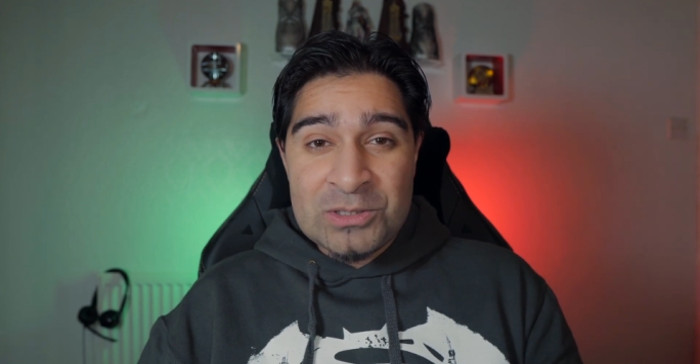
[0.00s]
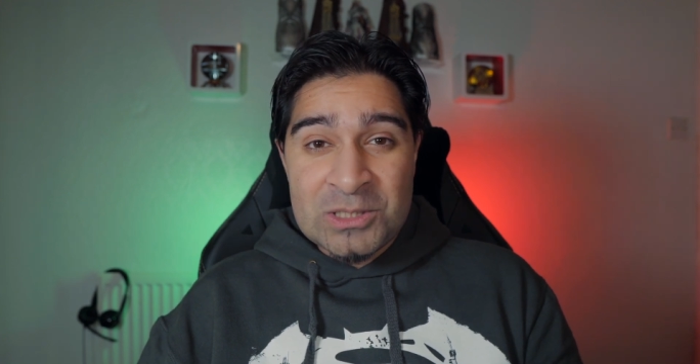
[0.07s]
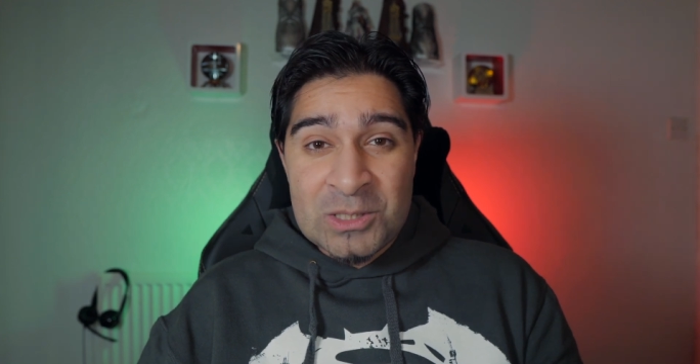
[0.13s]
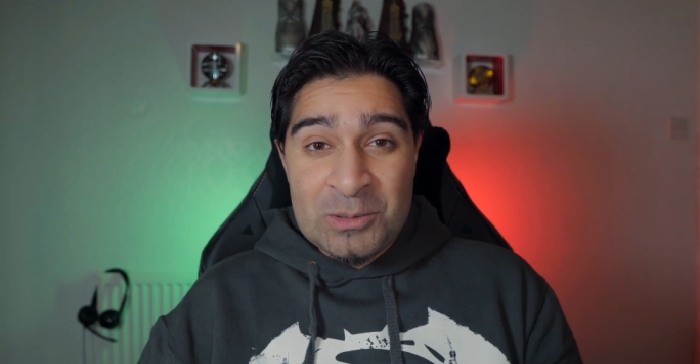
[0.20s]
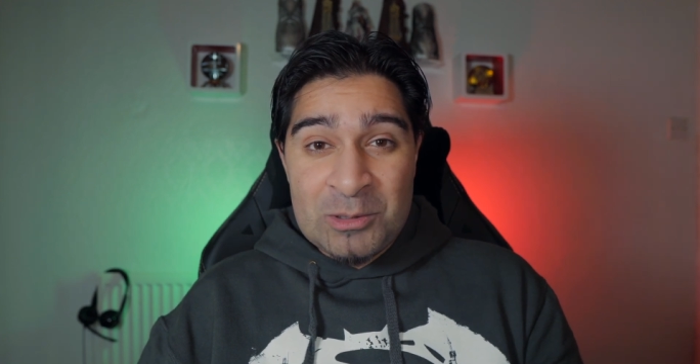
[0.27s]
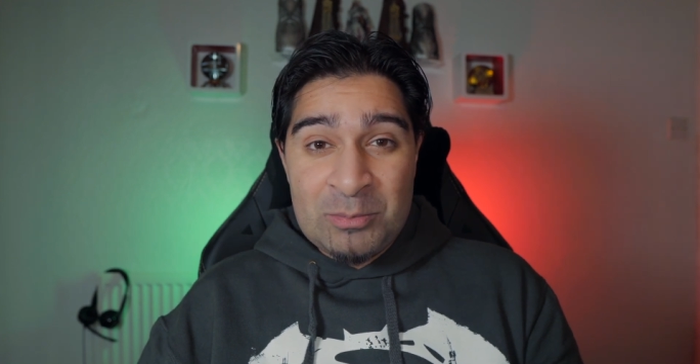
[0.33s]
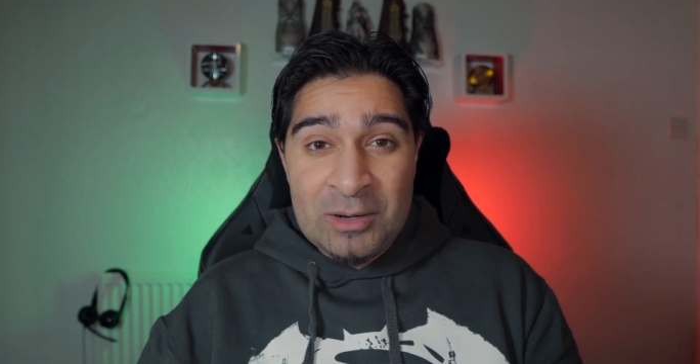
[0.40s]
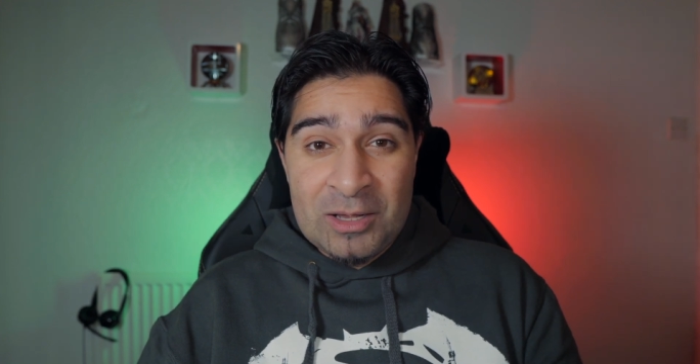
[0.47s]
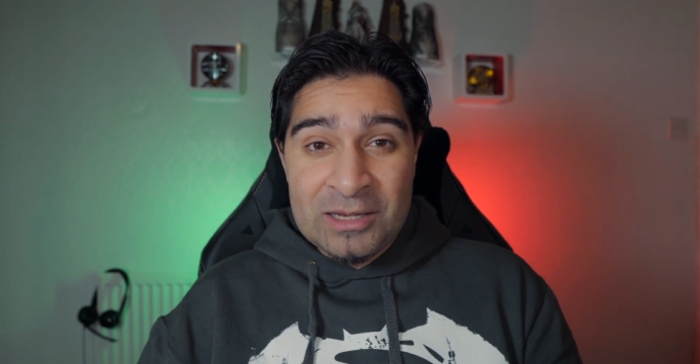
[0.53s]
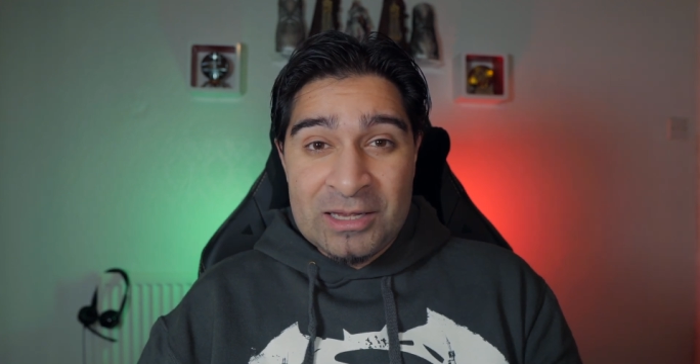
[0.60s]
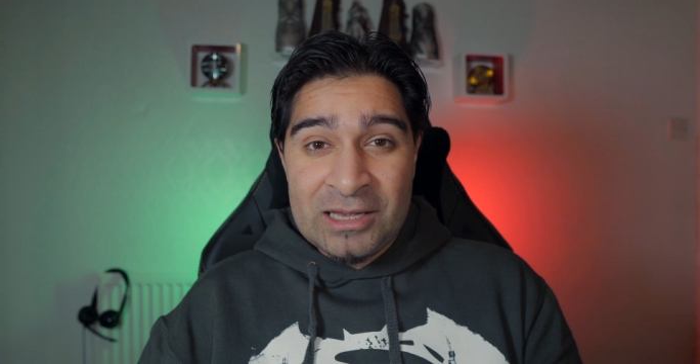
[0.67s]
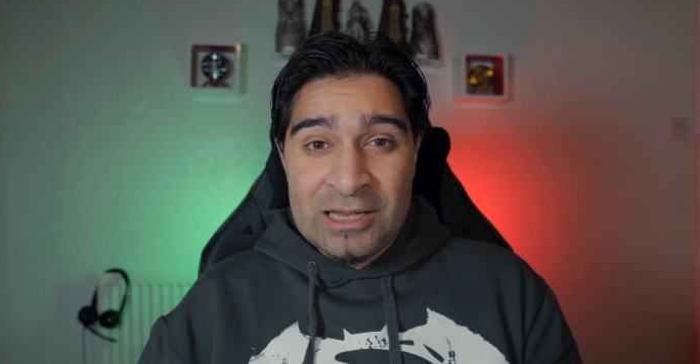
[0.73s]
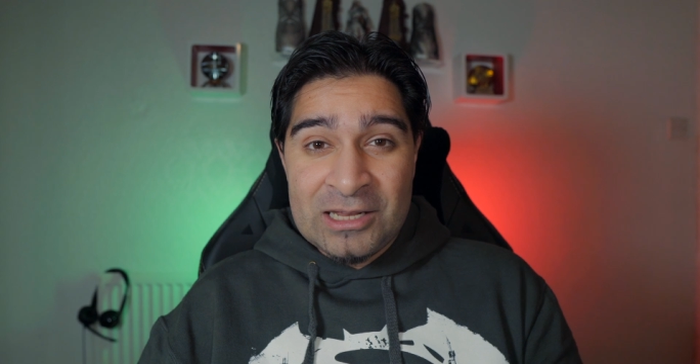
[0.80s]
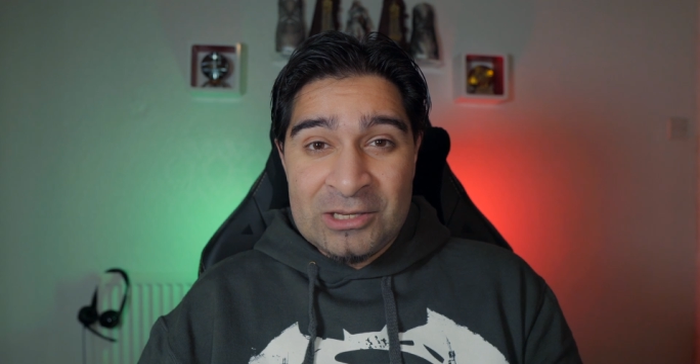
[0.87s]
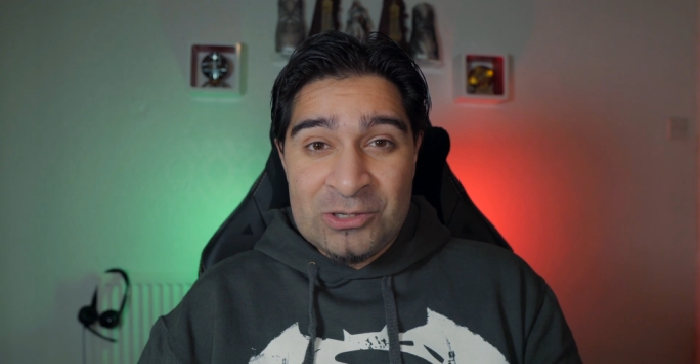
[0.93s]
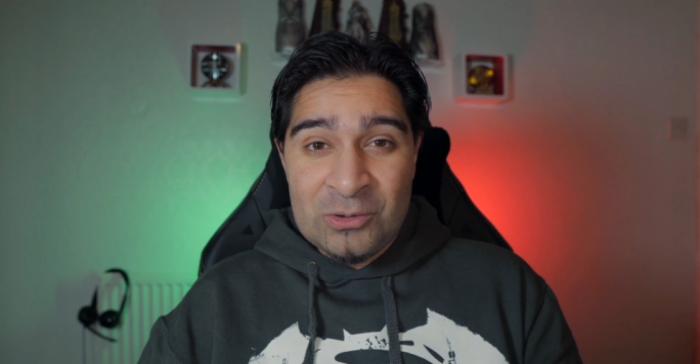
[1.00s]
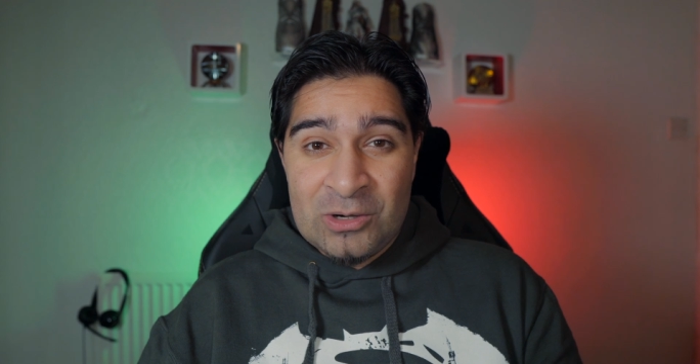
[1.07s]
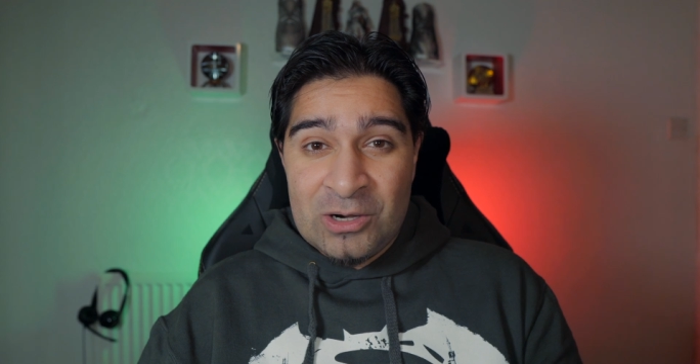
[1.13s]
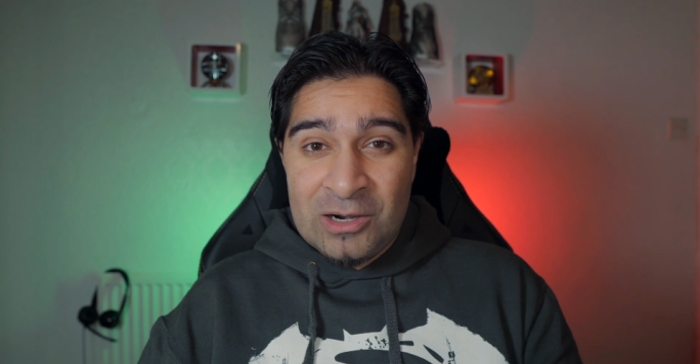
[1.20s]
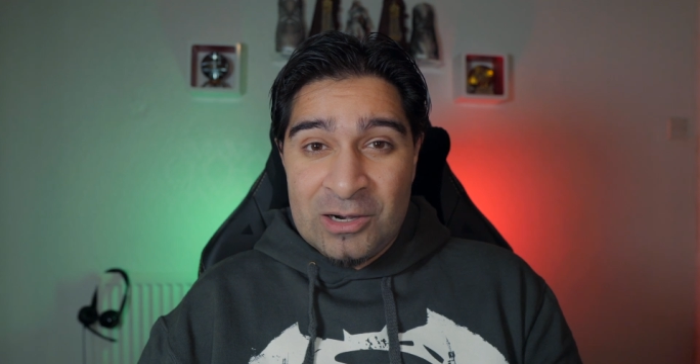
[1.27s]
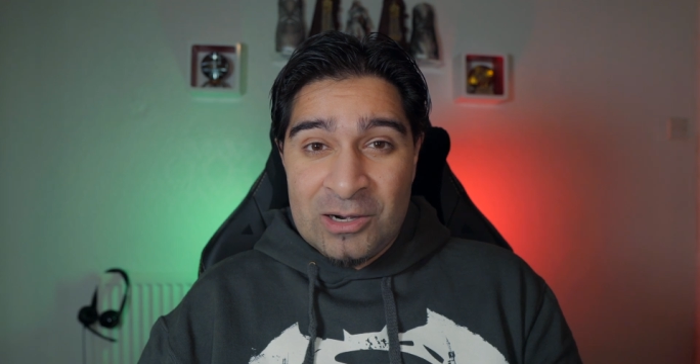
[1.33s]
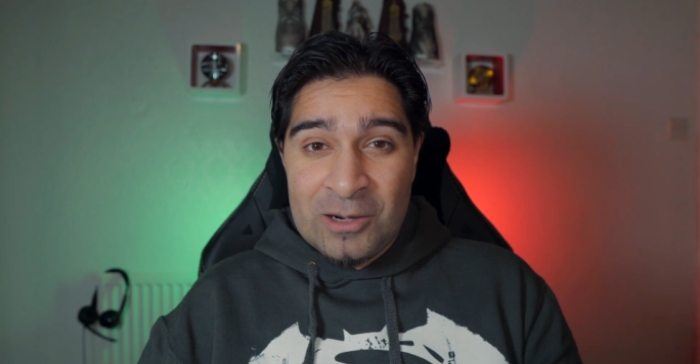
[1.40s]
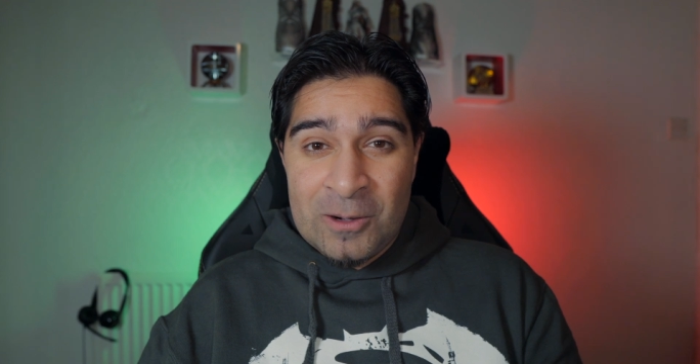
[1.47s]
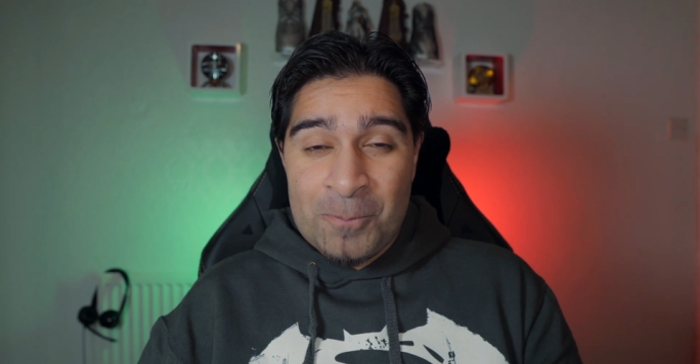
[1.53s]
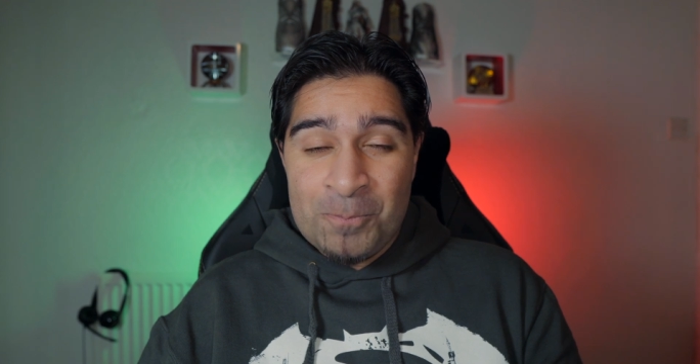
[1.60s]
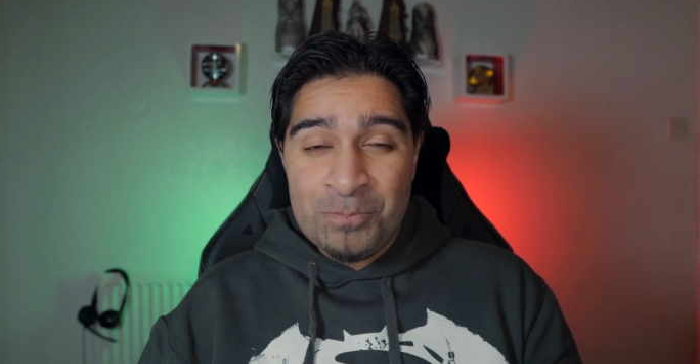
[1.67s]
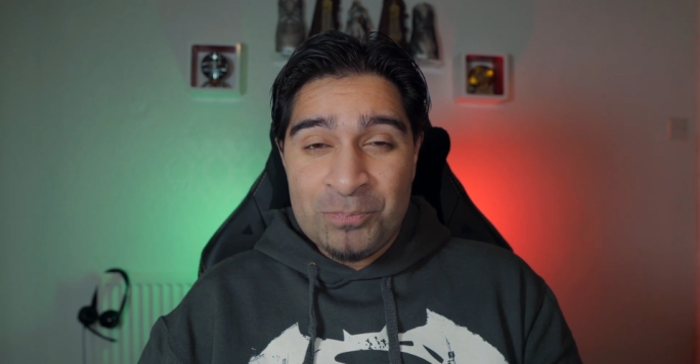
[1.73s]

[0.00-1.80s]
going to be plugging in your car